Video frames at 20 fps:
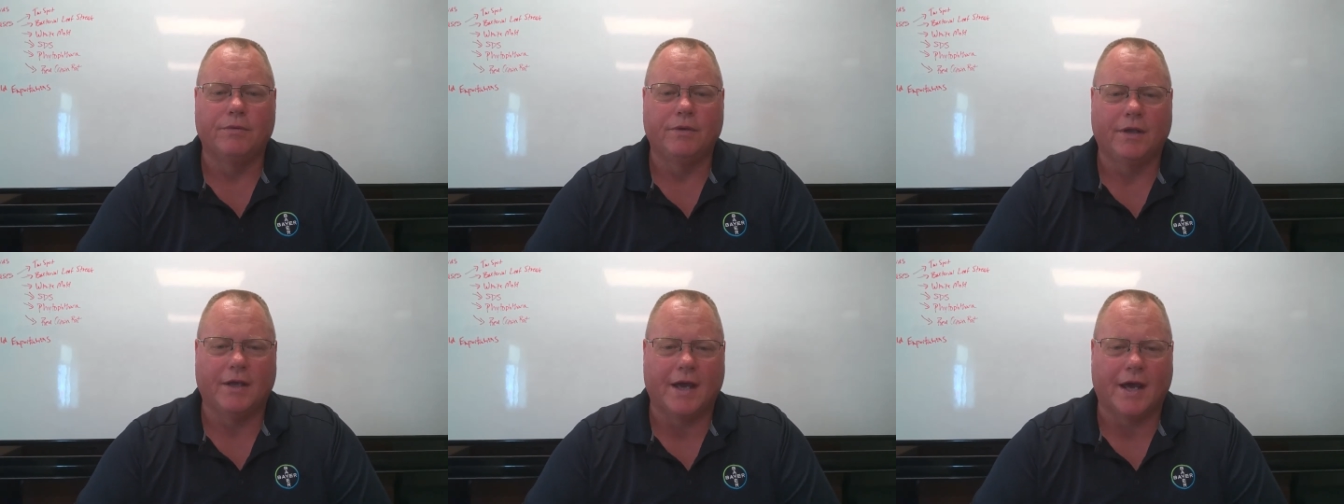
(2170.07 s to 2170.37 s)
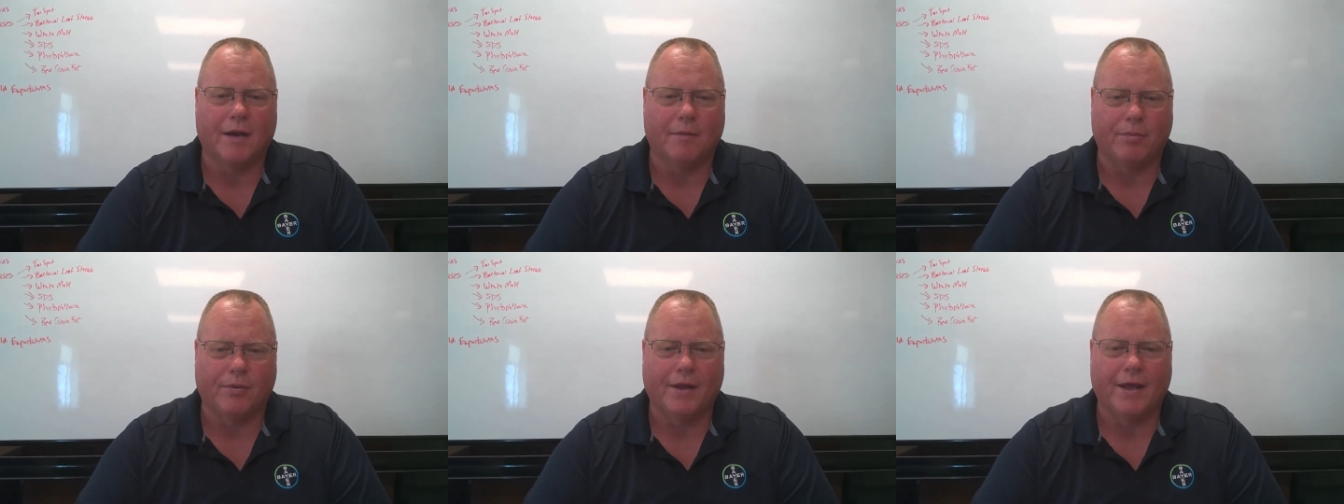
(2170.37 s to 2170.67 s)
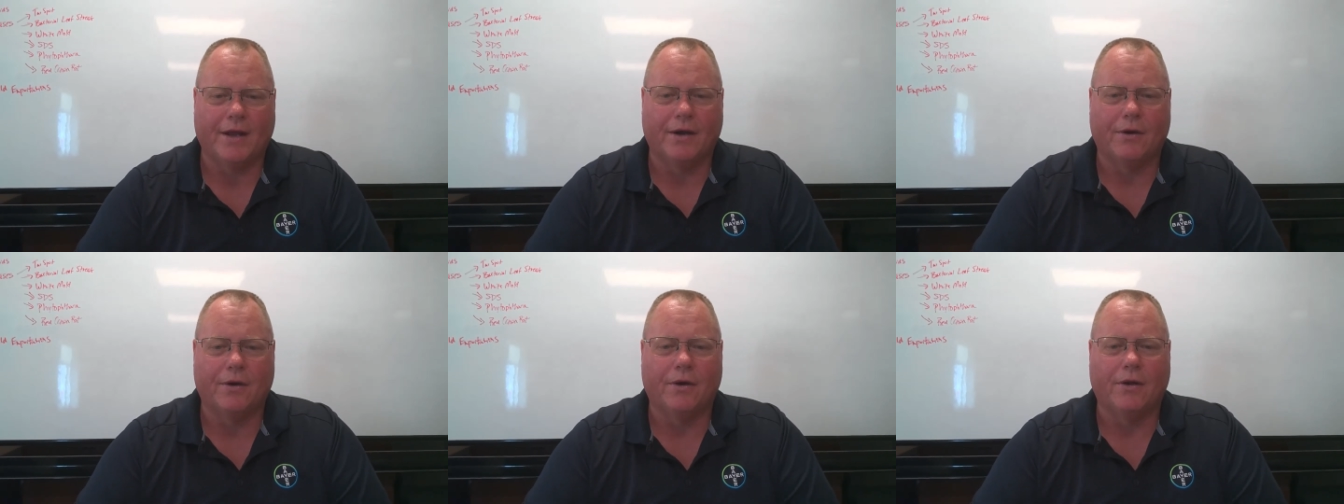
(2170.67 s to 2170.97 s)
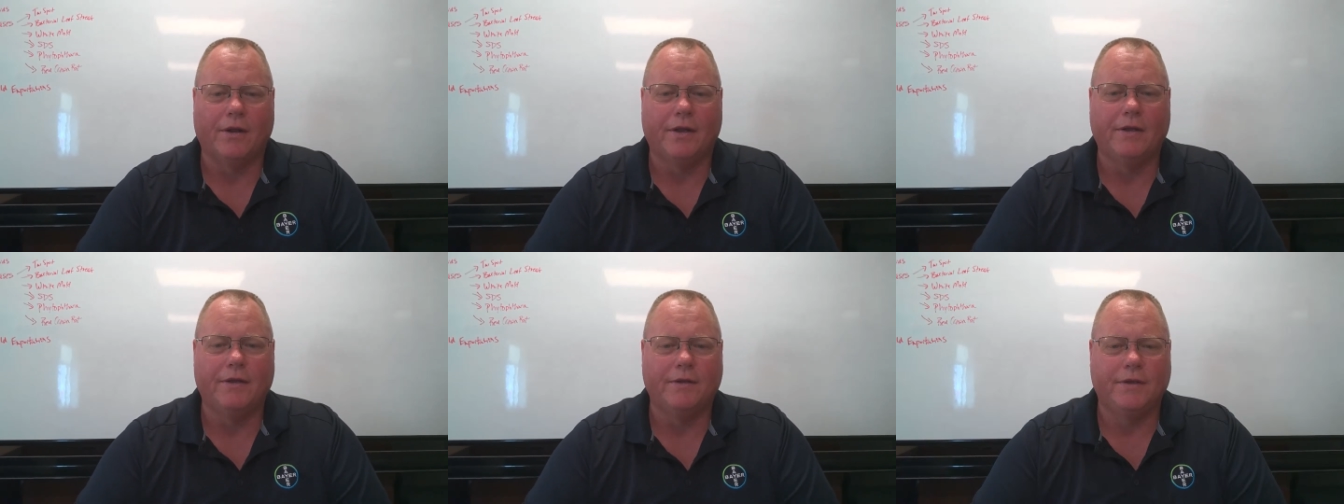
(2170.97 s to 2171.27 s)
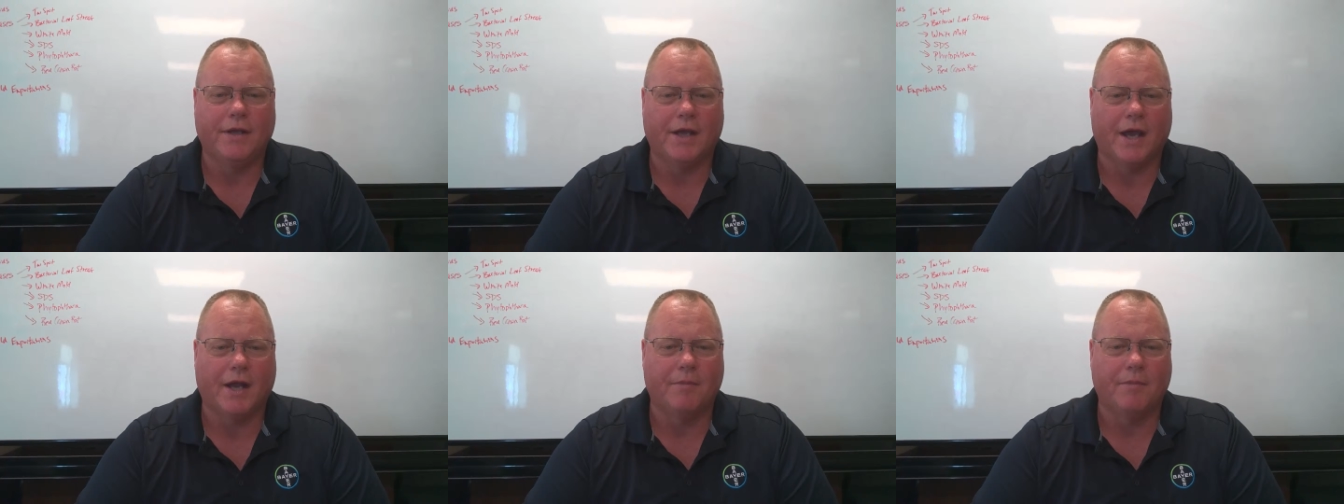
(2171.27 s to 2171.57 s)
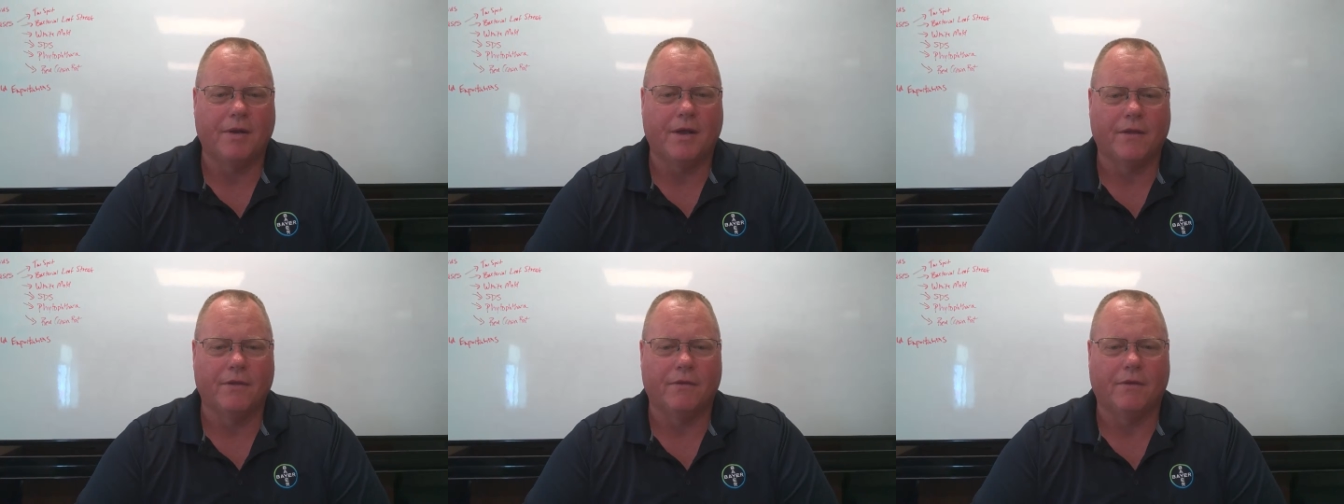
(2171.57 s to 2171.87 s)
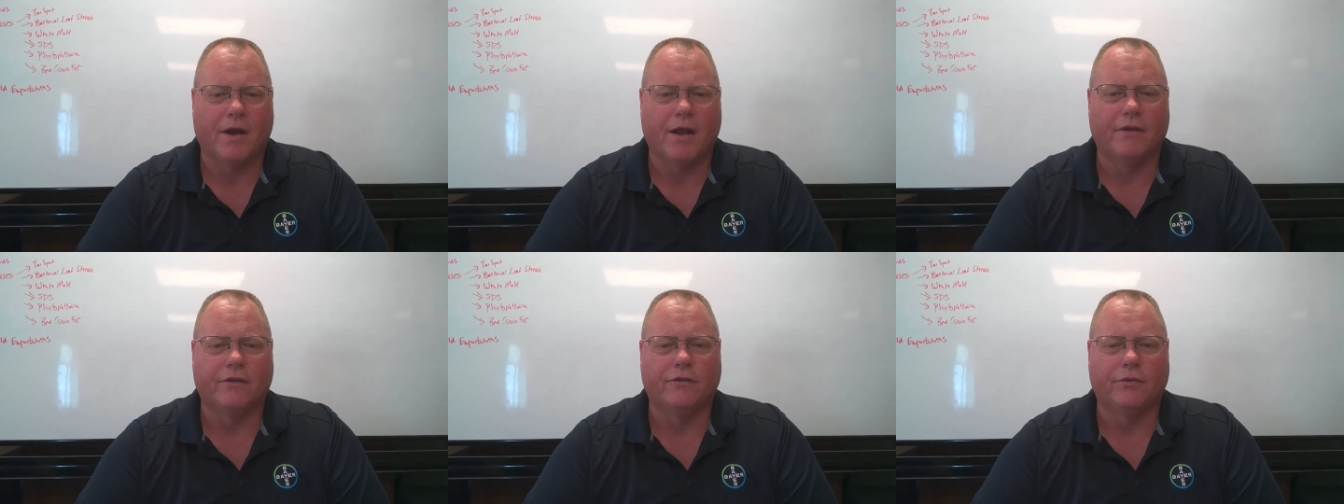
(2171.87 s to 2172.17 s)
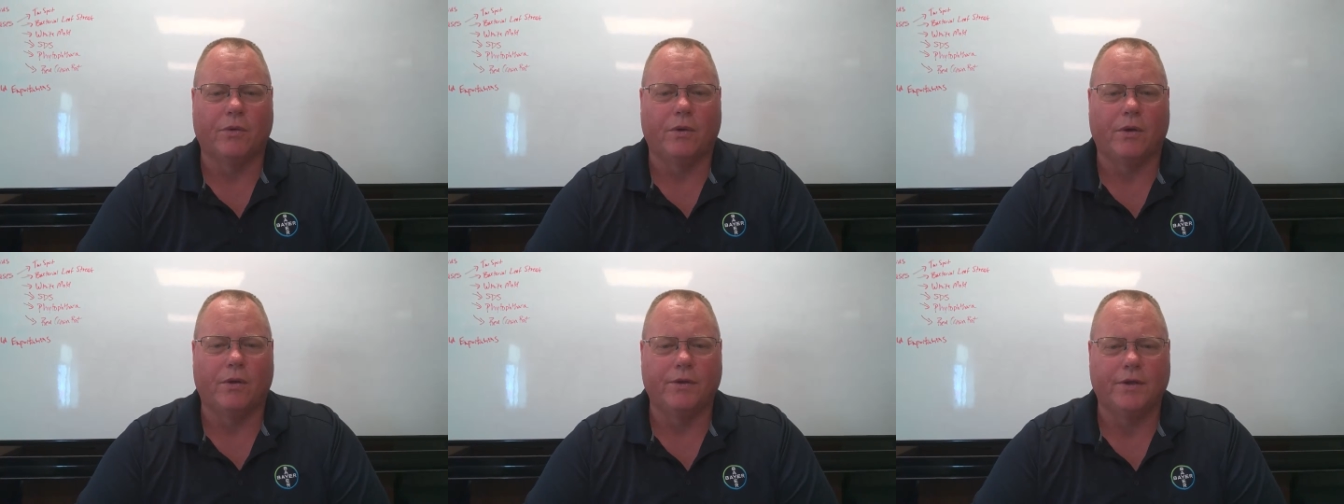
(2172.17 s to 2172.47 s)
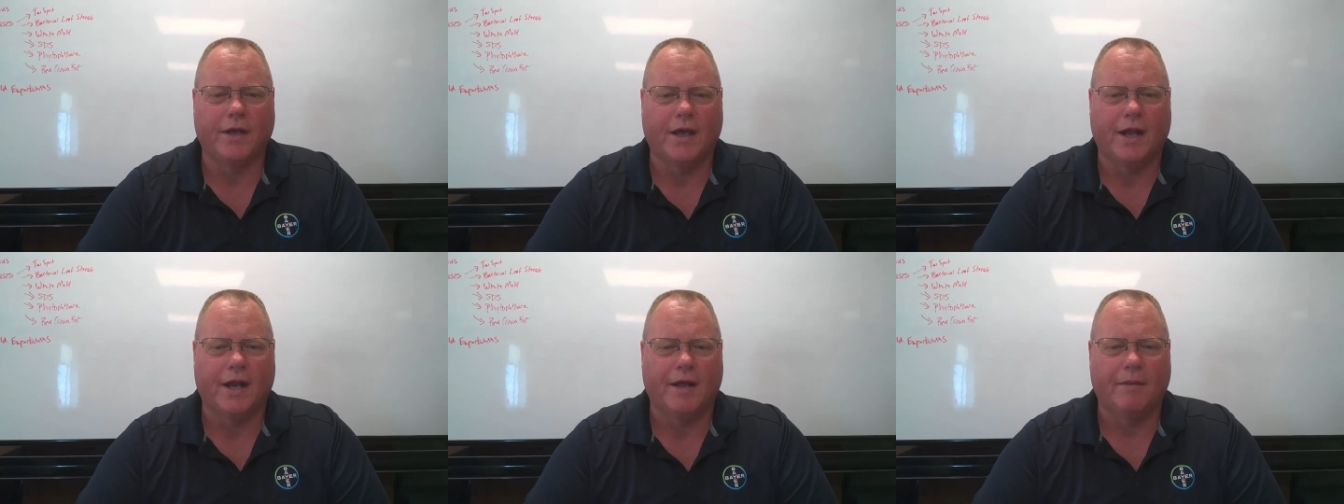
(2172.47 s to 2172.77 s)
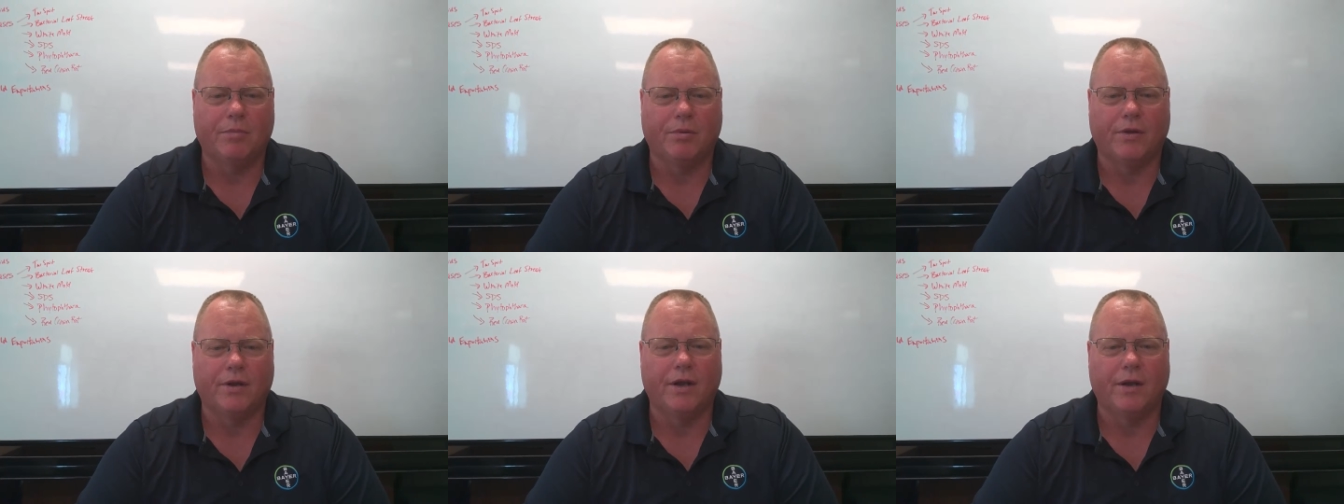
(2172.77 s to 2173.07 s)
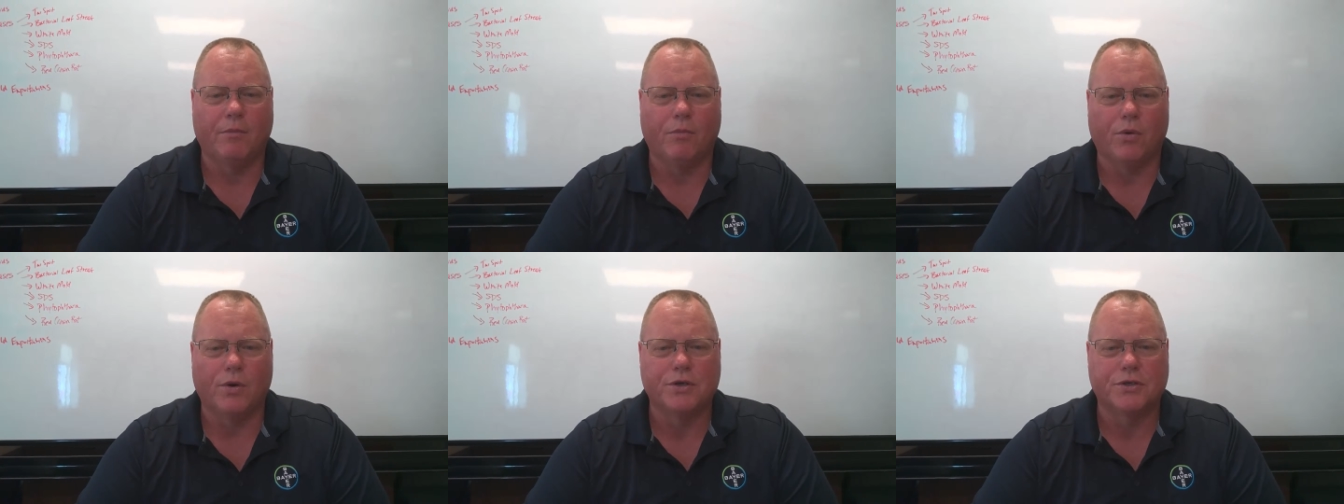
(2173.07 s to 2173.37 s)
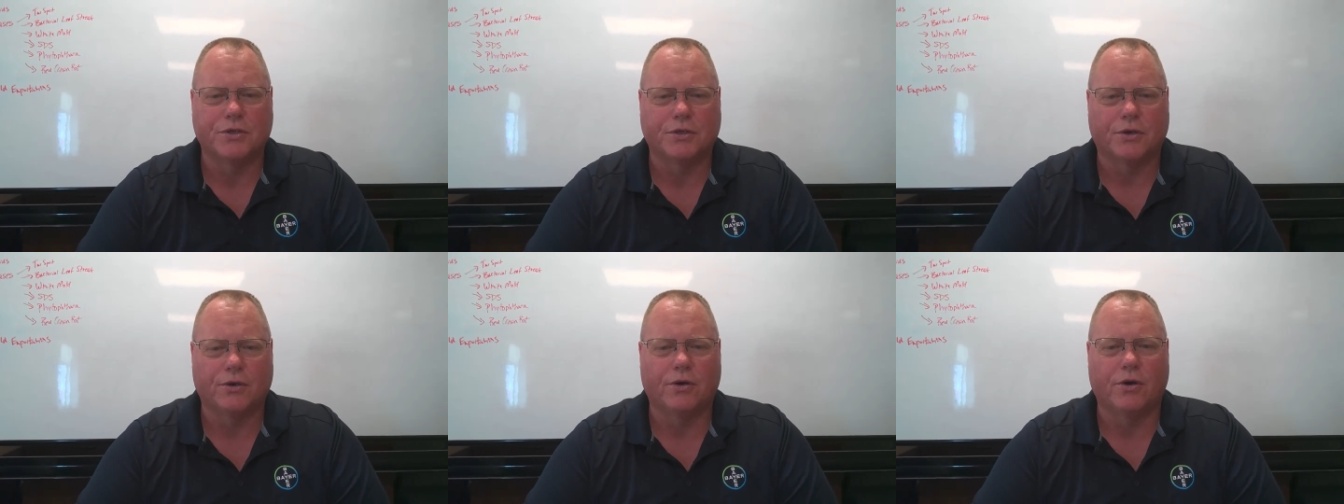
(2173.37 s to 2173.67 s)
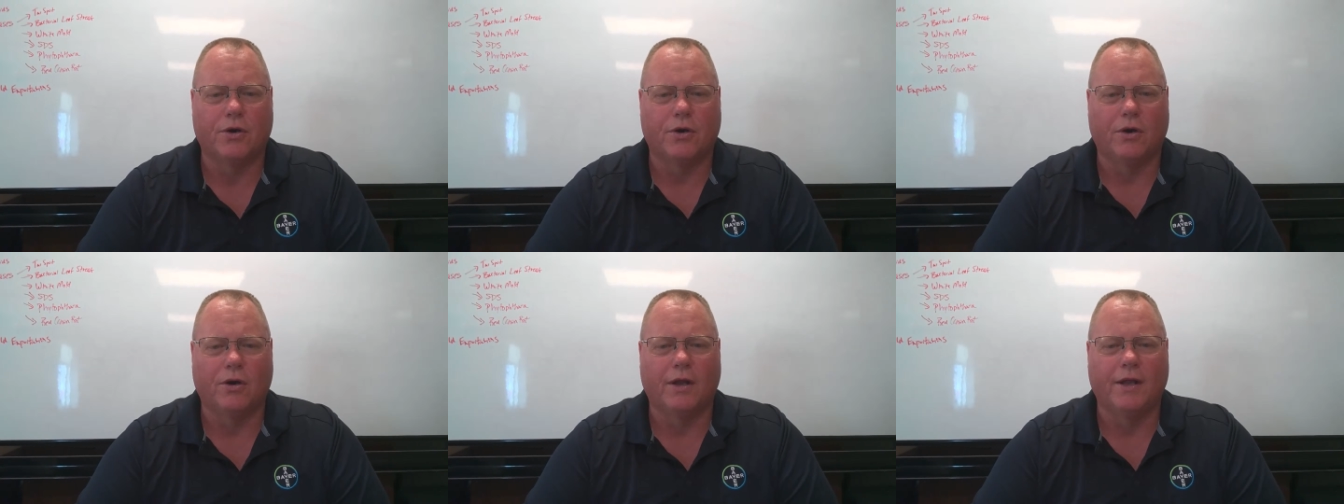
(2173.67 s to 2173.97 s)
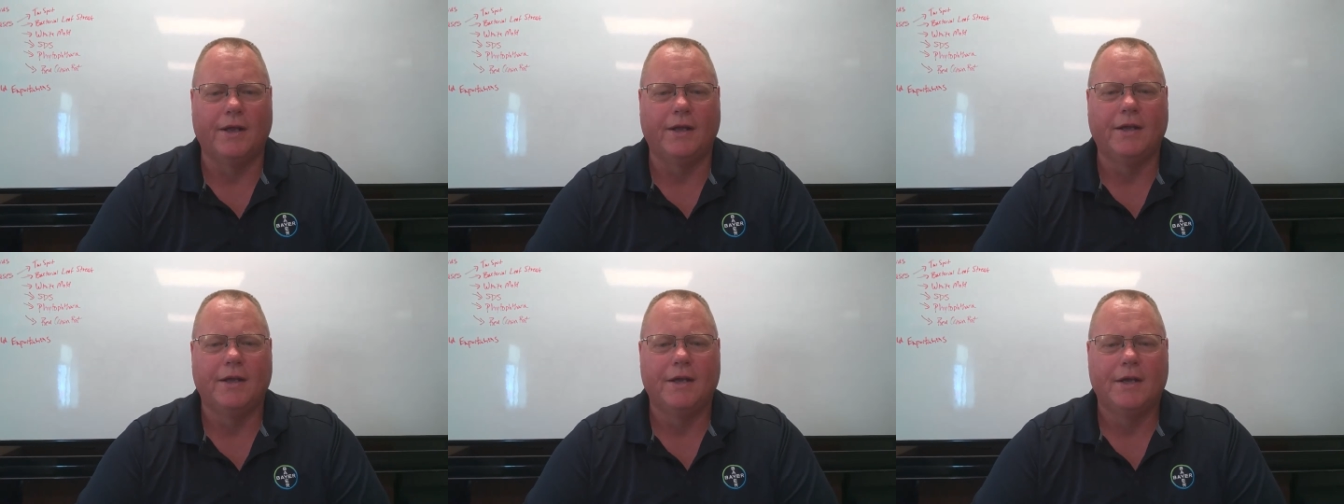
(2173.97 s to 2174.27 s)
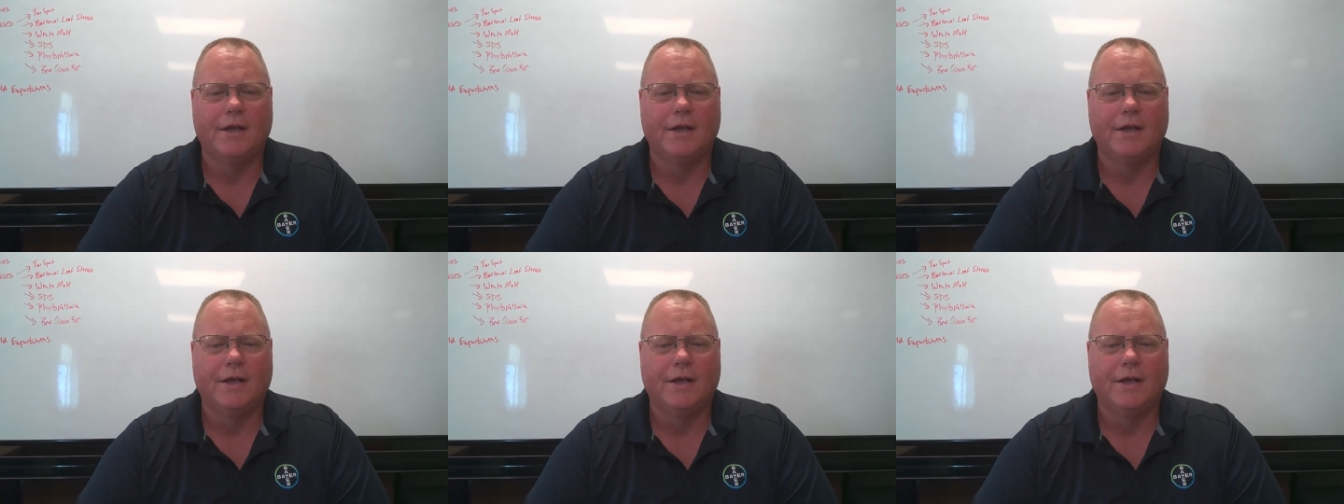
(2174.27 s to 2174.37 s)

you got to plant early, you got to be on the right soil, you got to have plenty of moisture early,